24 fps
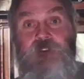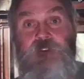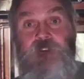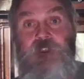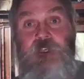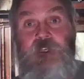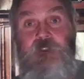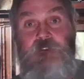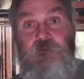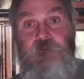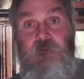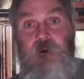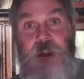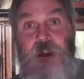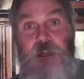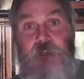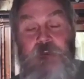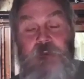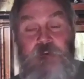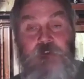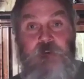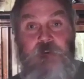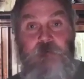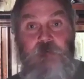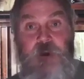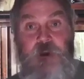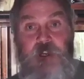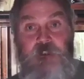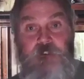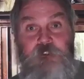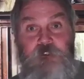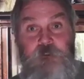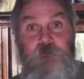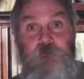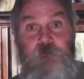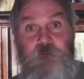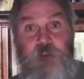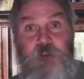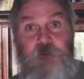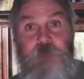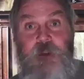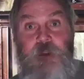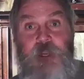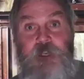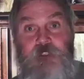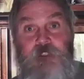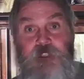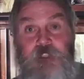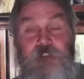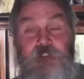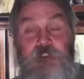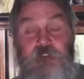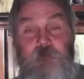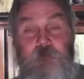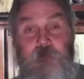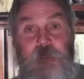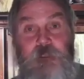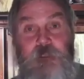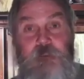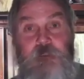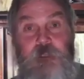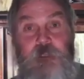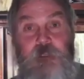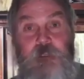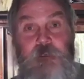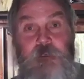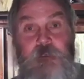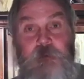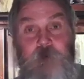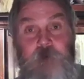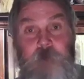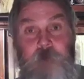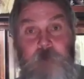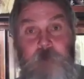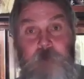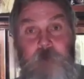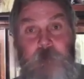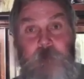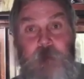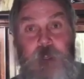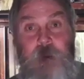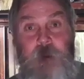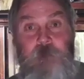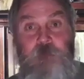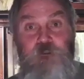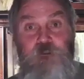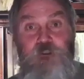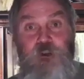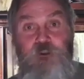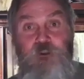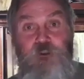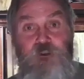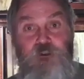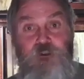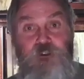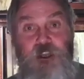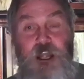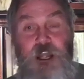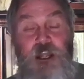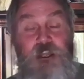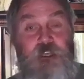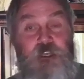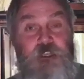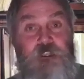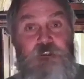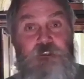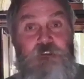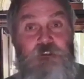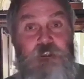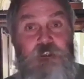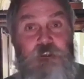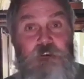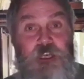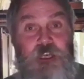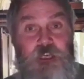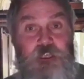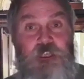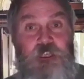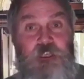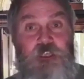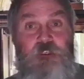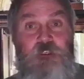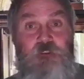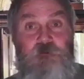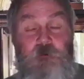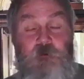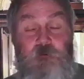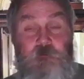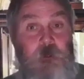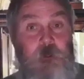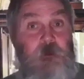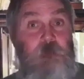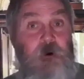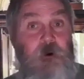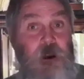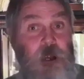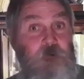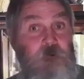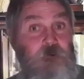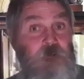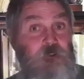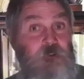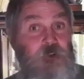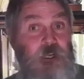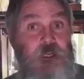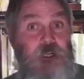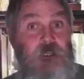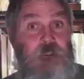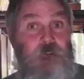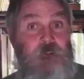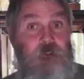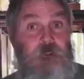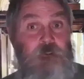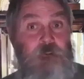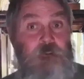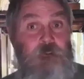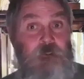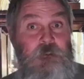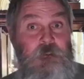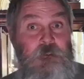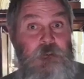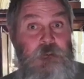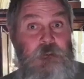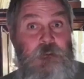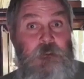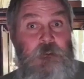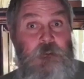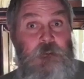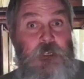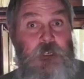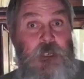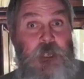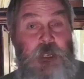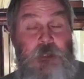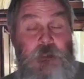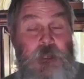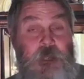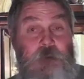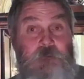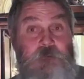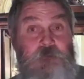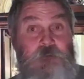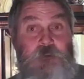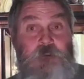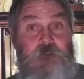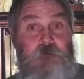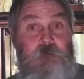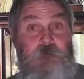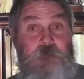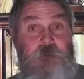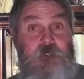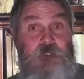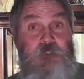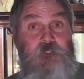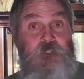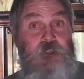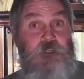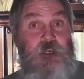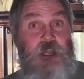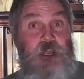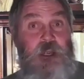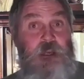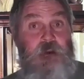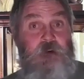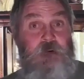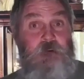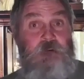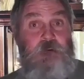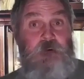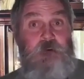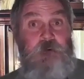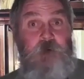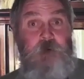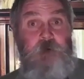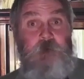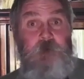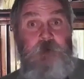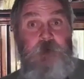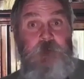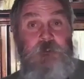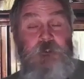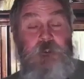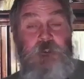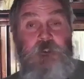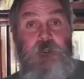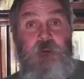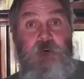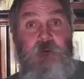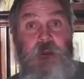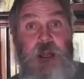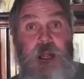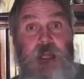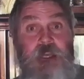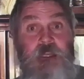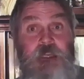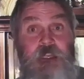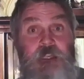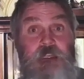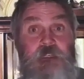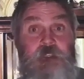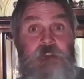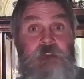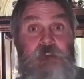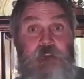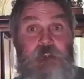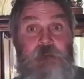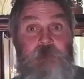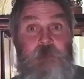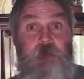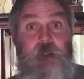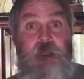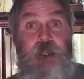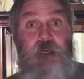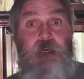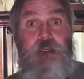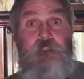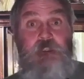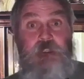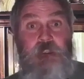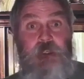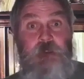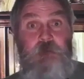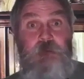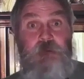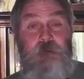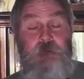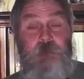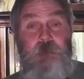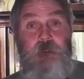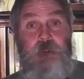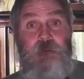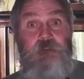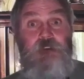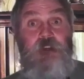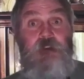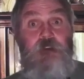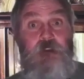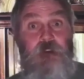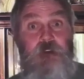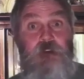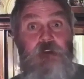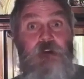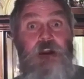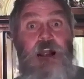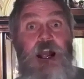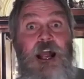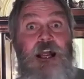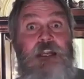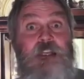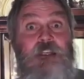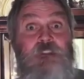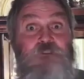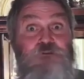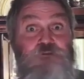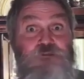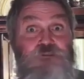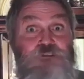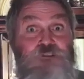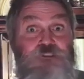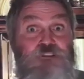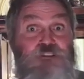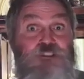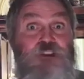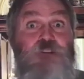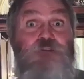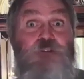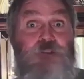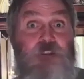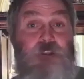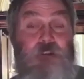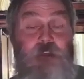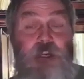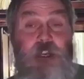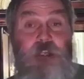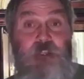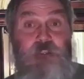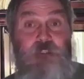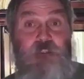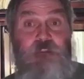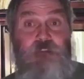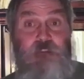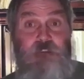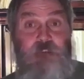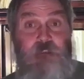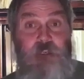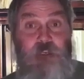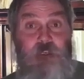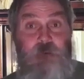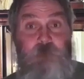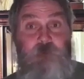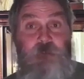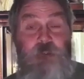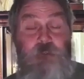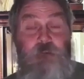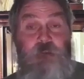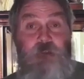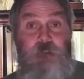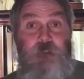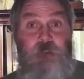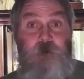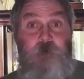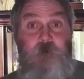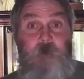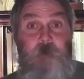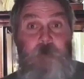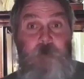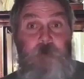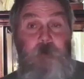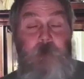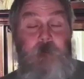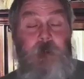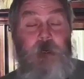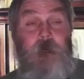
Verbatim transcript: And from your sins, right. You're unrighteous. I'm going to come back and teach you about that. I'm going to show you God is here. He is. Remember, I was an atheist. I, I was a complete denier. You know, I needed somebody to come up to me and say, look, I can show you how this is happening.